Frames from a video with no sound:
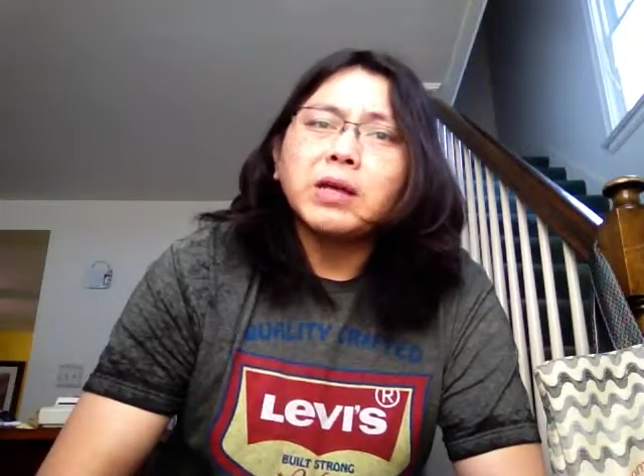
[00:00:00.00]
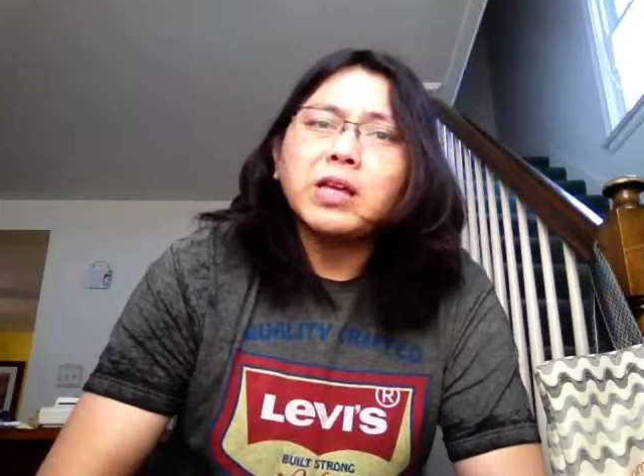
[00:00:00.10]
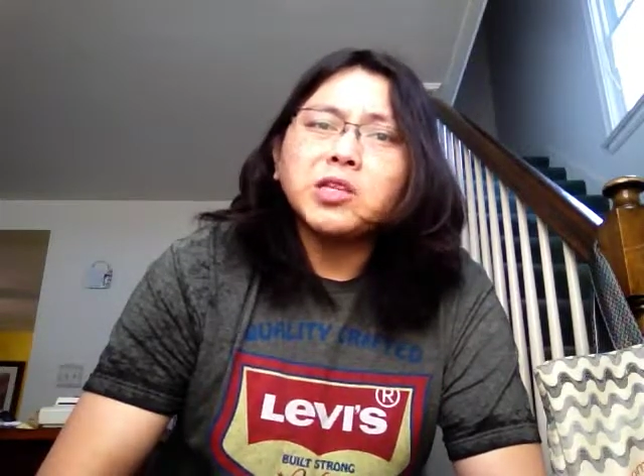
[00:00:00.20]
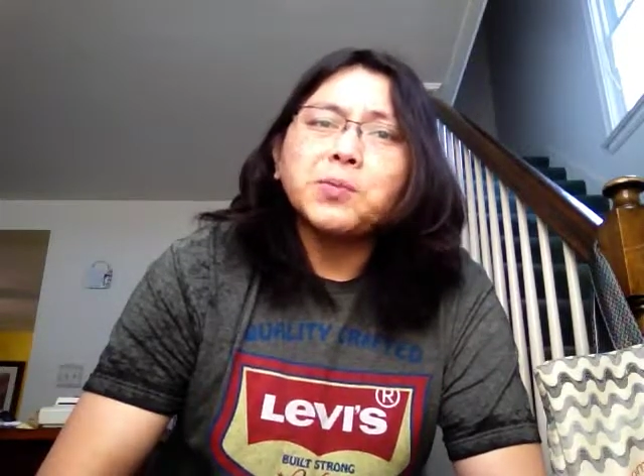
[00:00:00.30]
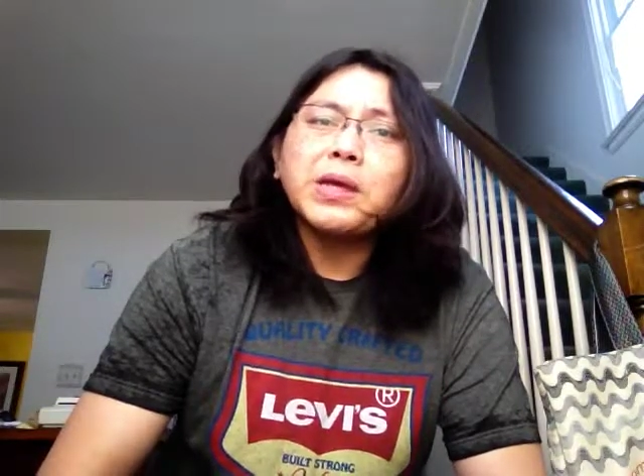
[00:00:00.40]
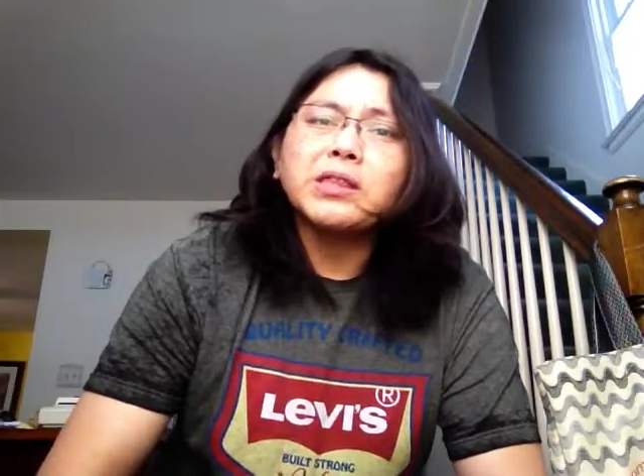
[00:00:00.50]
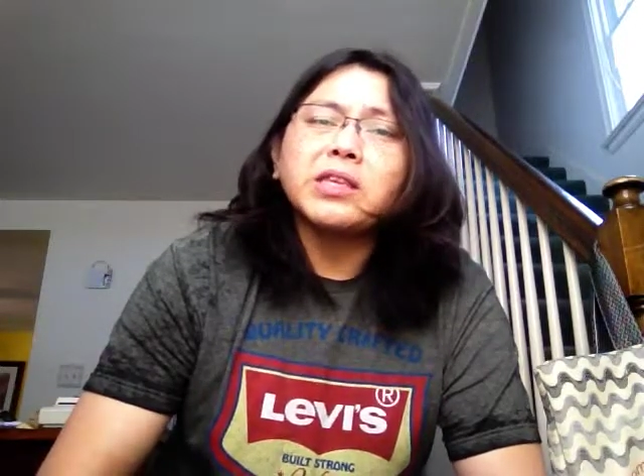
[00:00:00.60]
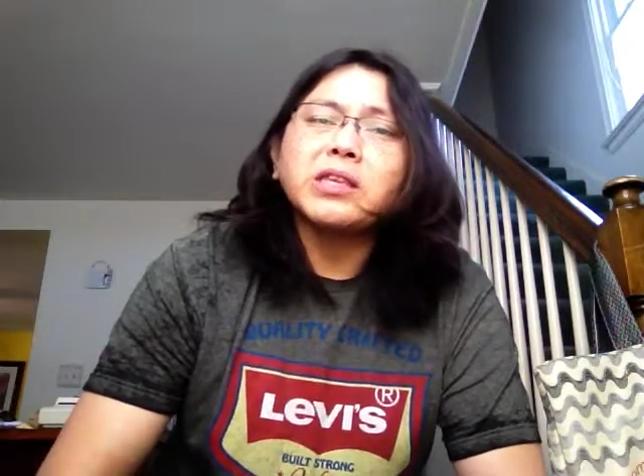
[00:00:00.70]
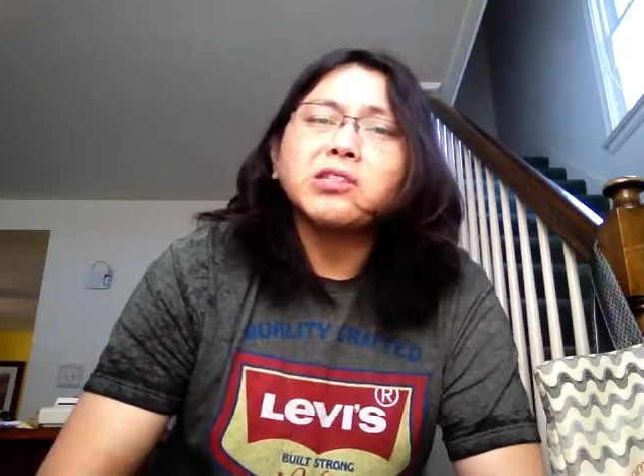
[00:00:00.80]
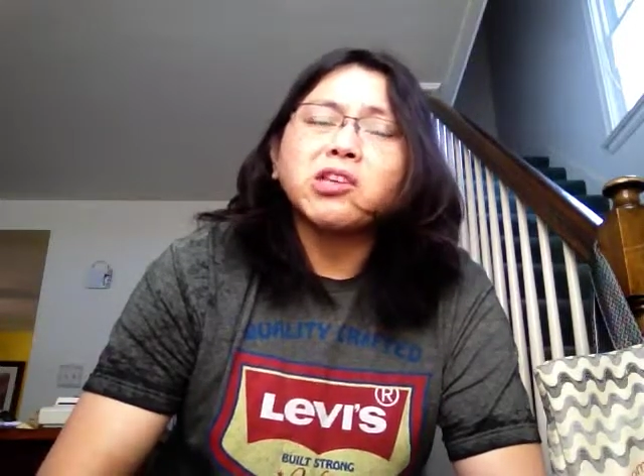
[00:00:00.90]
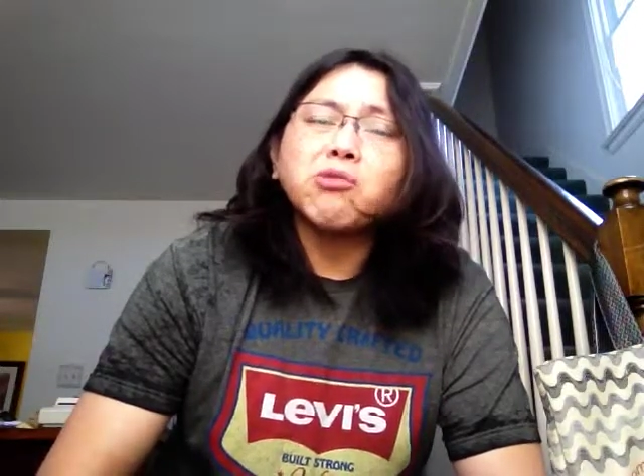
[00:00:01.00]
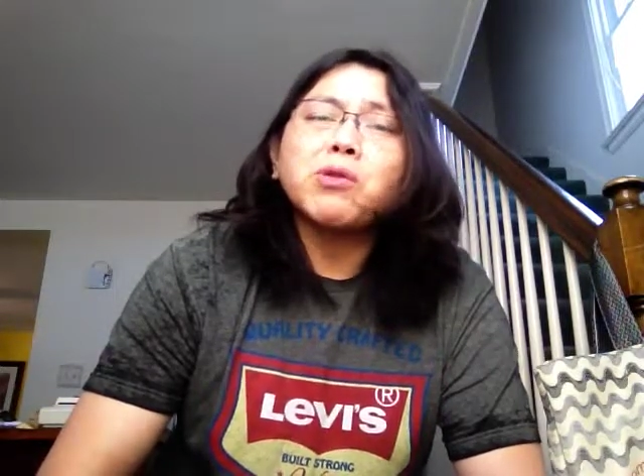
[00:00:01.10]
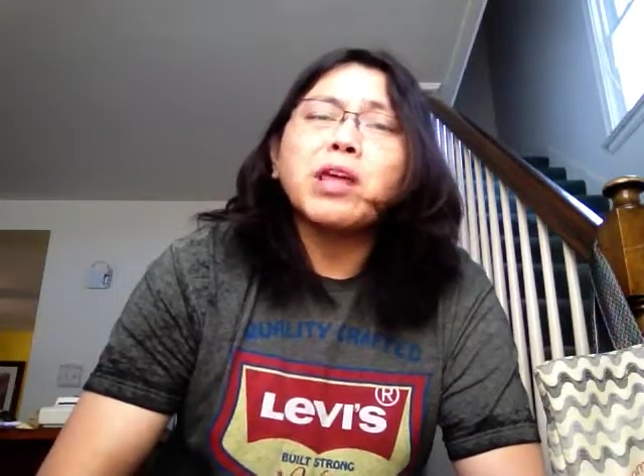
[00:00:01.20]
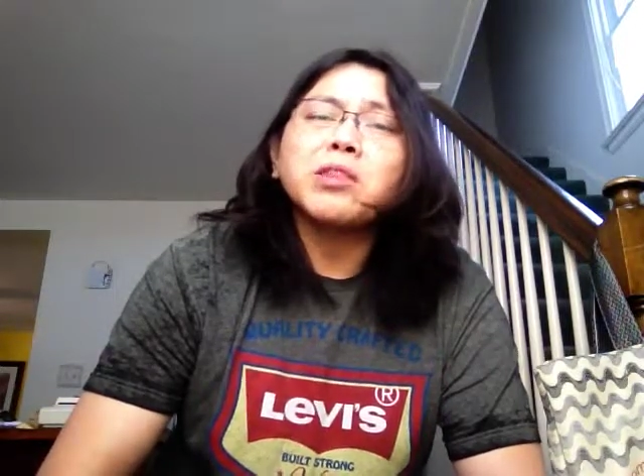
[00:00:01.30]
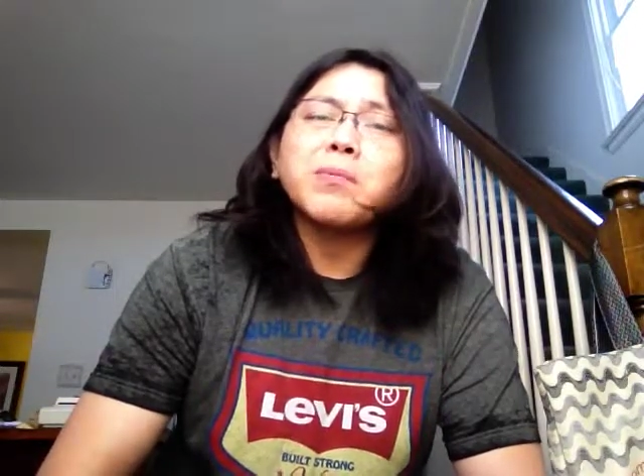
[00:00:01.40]
I speak the
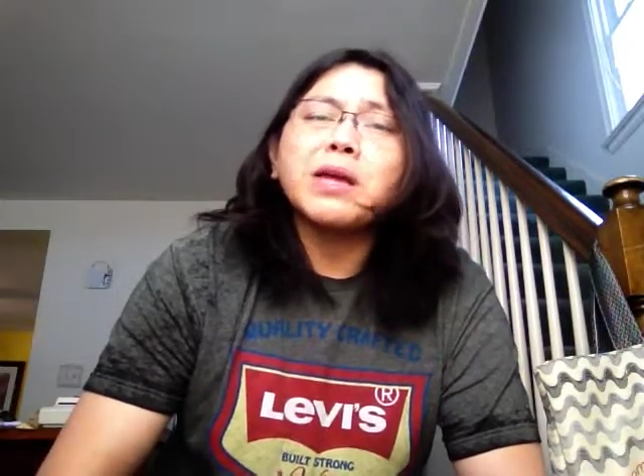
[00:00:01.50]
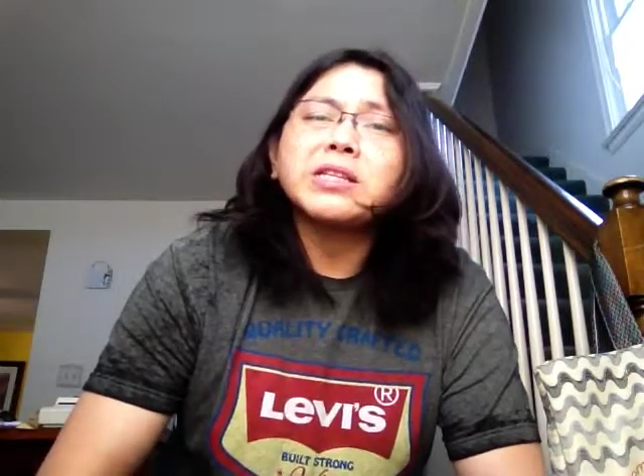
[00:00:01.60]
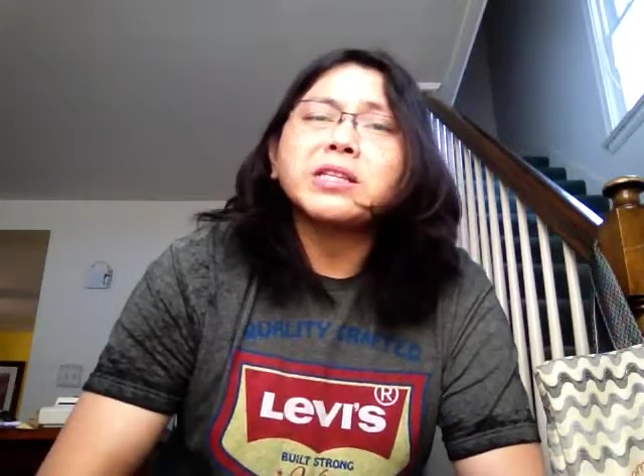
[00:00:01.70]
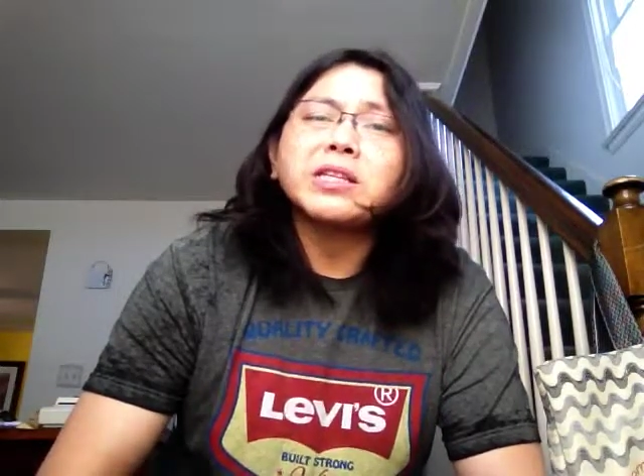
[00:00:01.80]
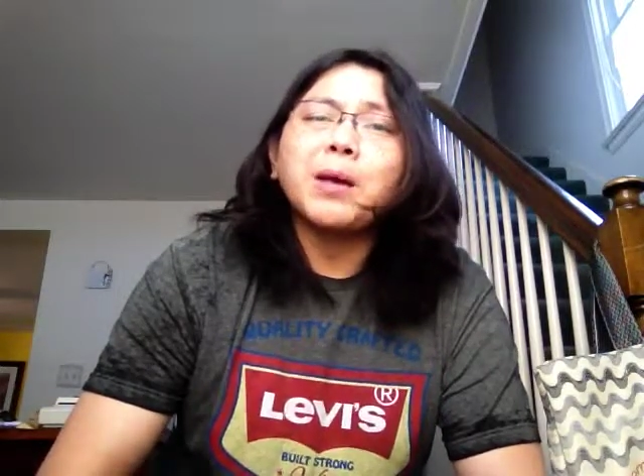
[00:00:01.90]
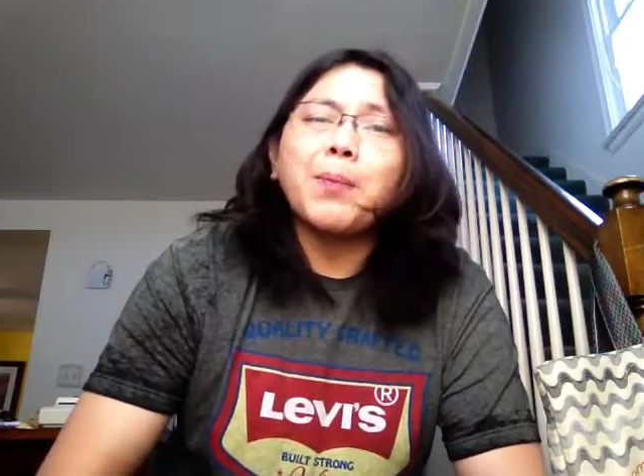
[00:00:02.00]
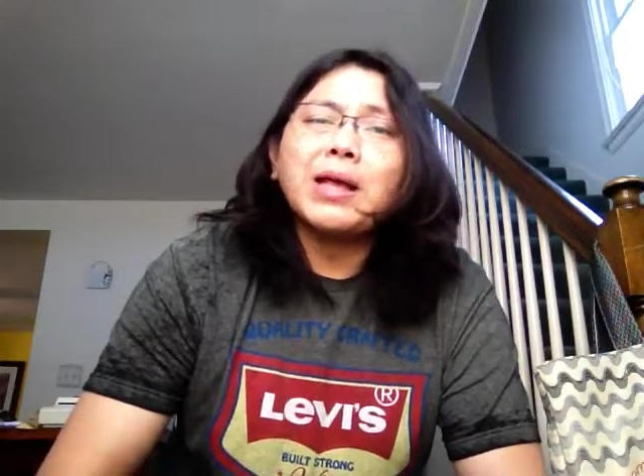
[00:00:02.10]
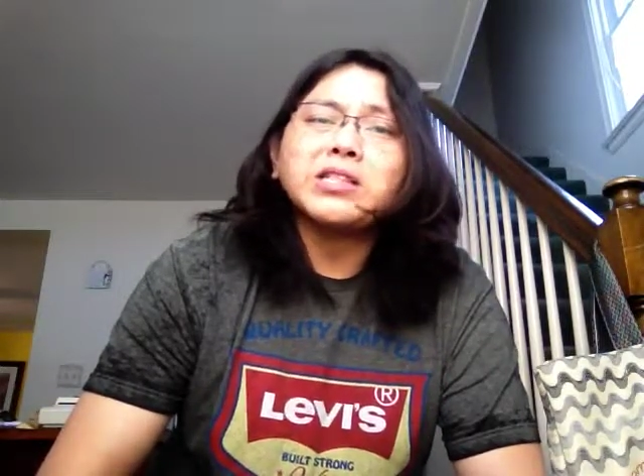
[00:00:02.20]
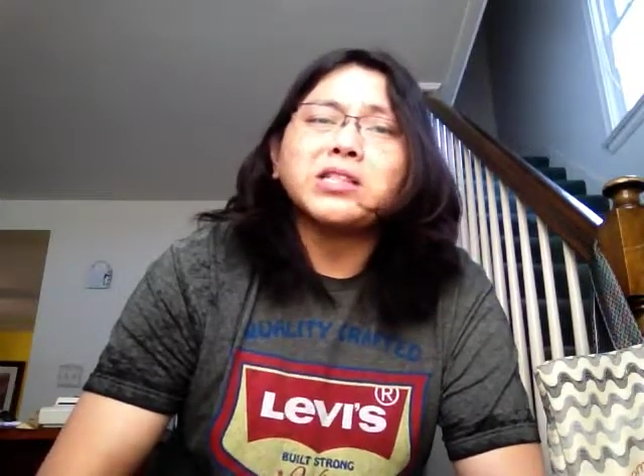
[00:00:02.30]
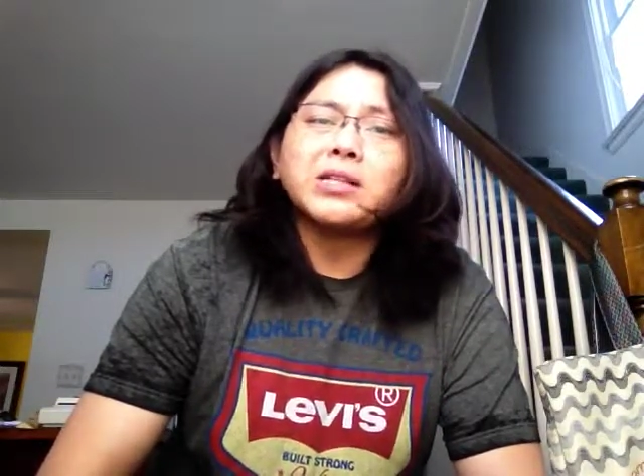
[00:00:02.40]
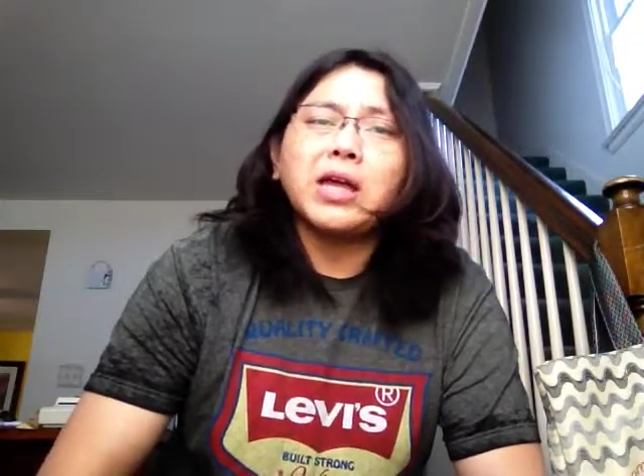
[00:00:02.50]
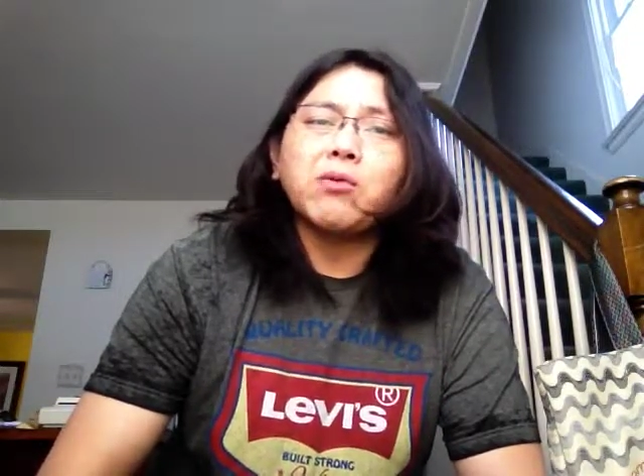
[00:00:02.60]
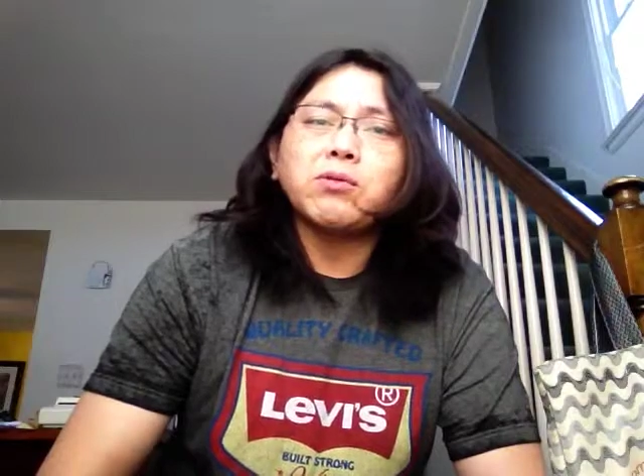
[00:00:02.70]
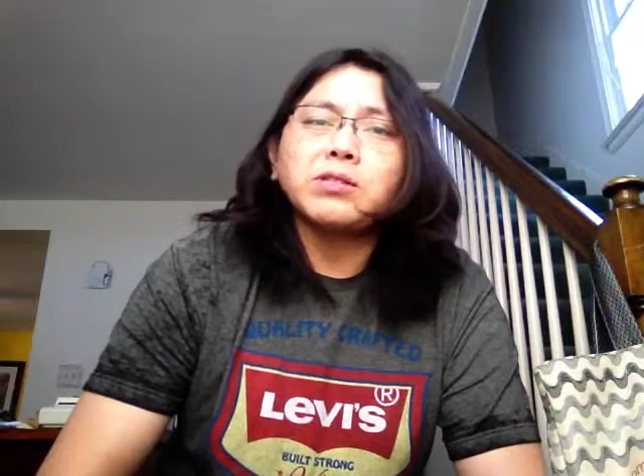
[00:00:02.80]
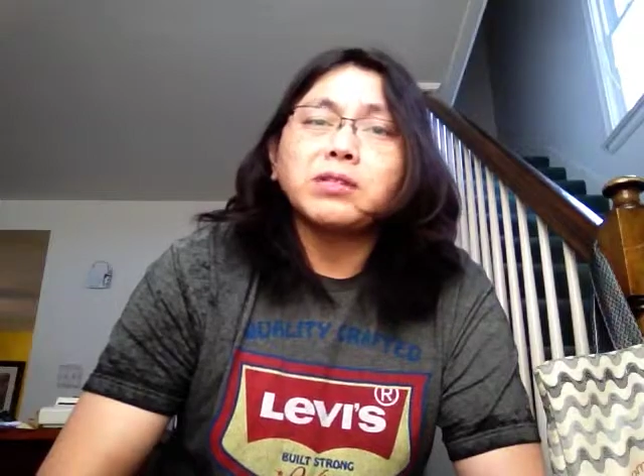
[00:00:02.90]
Southern Athabascan Apachean
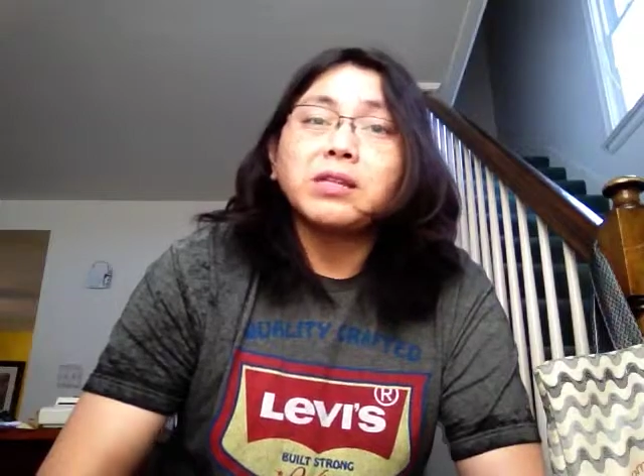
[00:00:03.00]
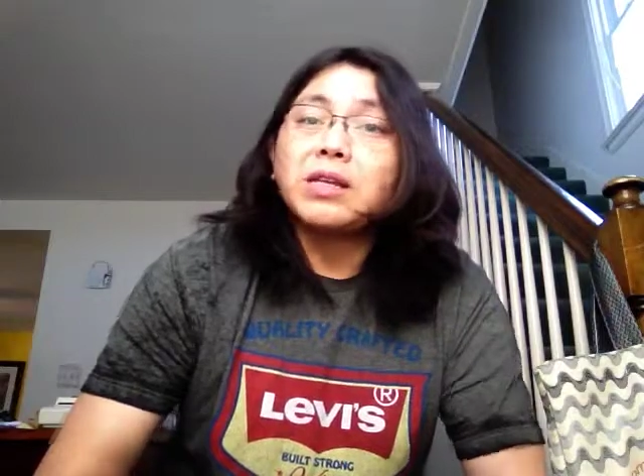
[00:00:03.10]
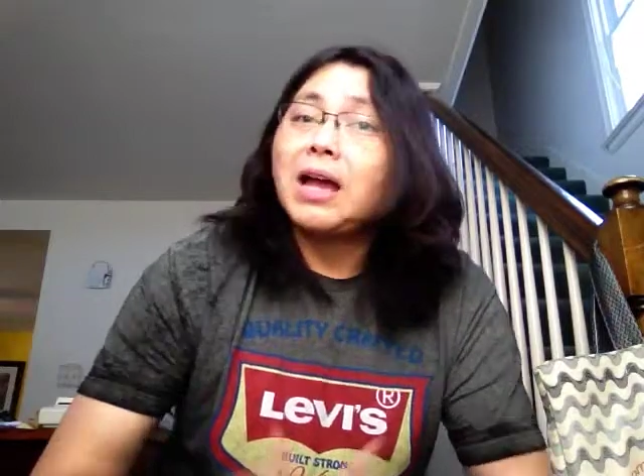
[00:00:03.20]
language.